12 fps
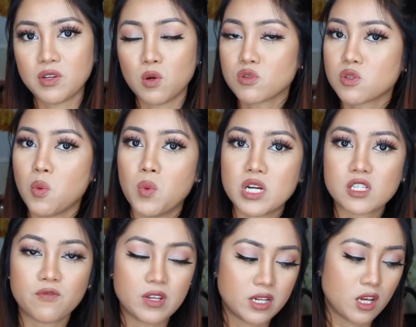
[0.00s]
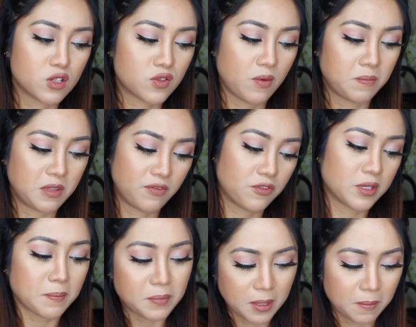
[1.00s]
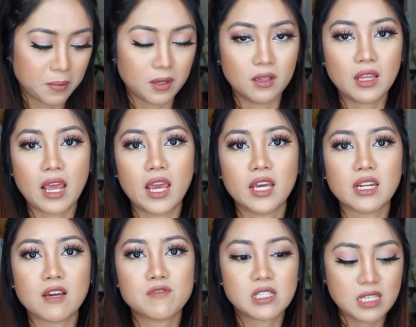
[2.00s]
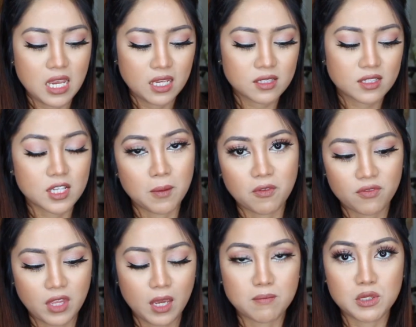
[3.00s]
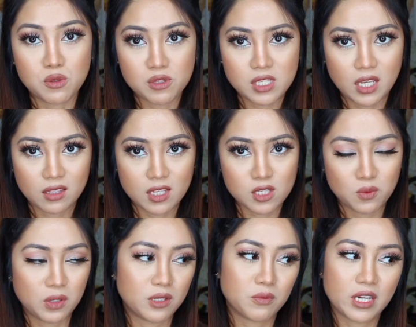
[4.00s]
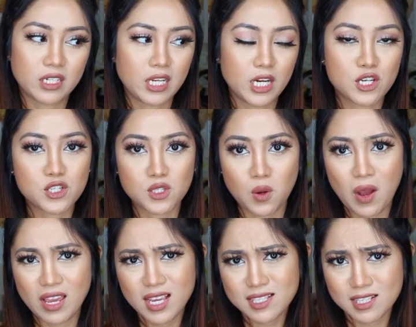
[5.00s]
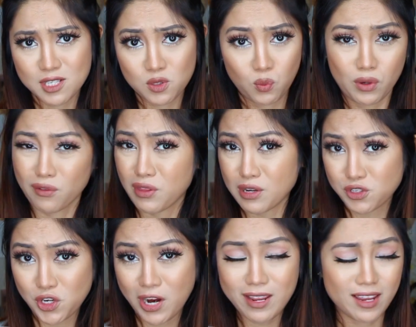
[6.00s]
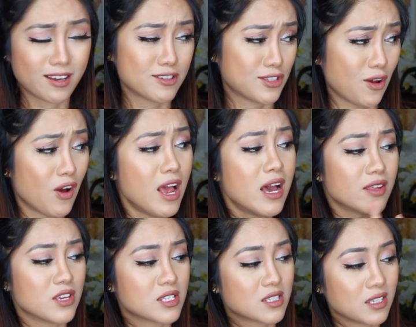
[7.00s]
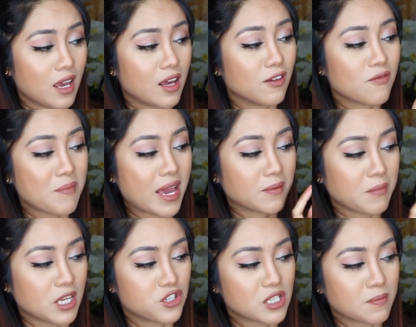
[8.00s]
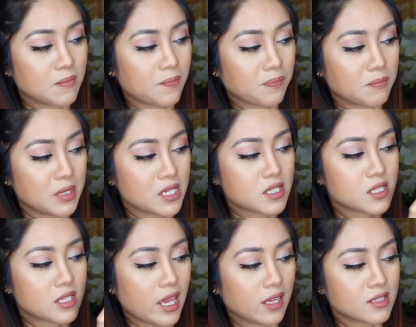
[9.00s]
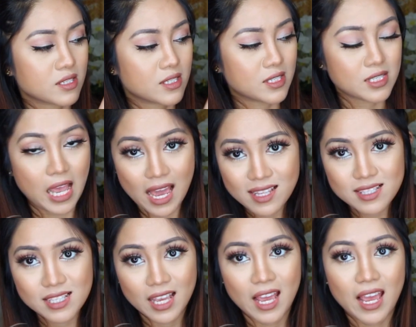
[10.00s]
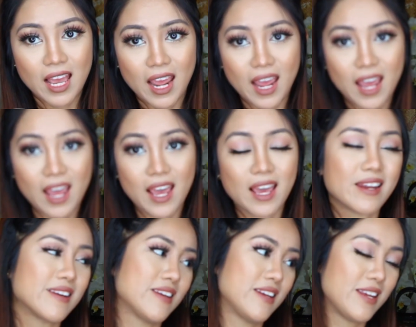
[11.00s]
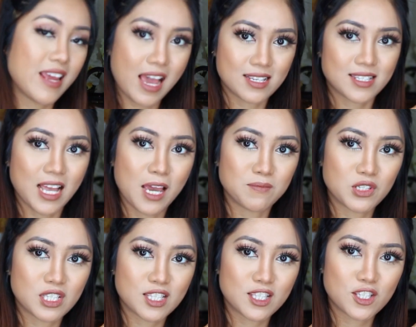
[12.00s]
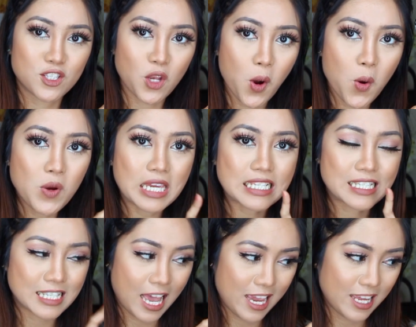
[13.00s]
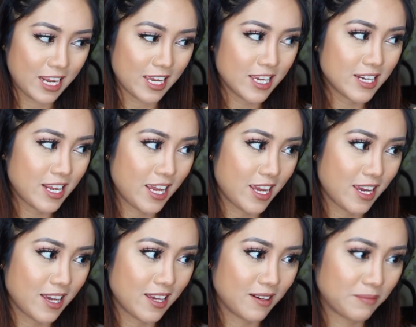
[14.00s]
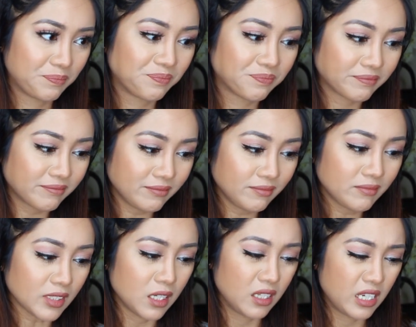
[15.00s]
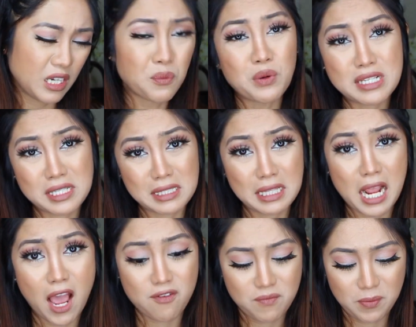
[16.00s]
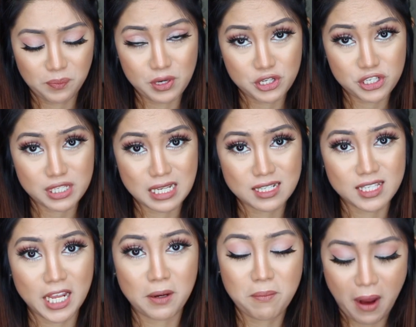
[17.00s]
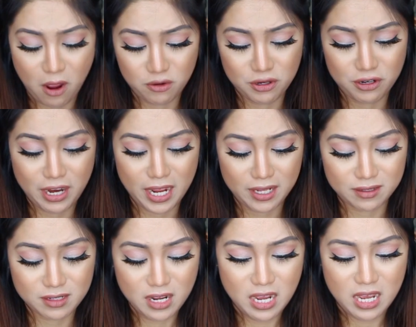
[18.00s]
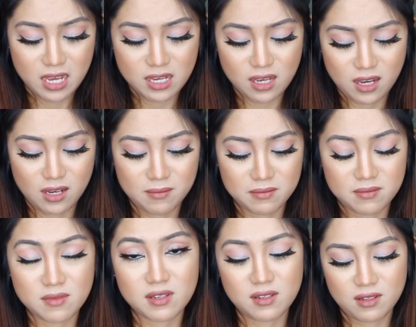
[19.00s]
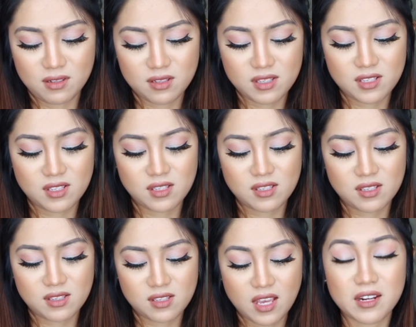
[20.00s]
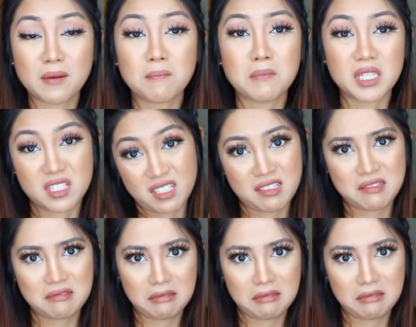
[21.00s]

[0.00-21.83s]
I also watch videos from different people, and I've seen some of them using this one right here, so I guess this is worth trying. So this is e.l.f. Matte Magic Mist and Set, and yes, I'm just so excited. And recently I've been purchasing setting powder and setting mist.